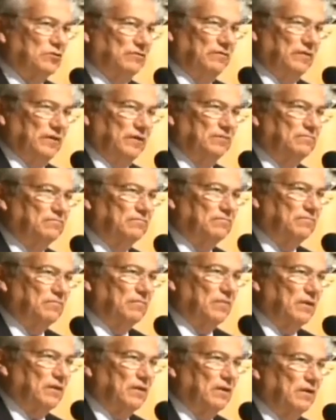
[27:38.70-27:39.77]
was serving.
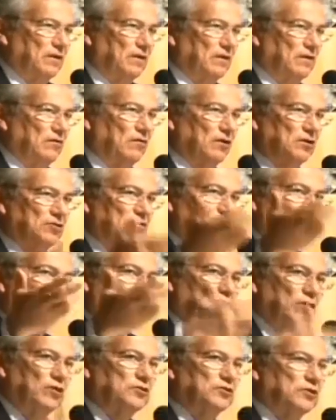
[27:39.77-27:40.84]
You know, I
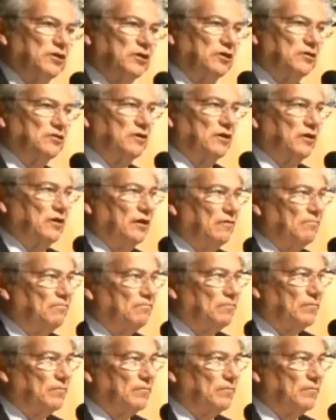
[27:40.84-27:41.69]
saw one judge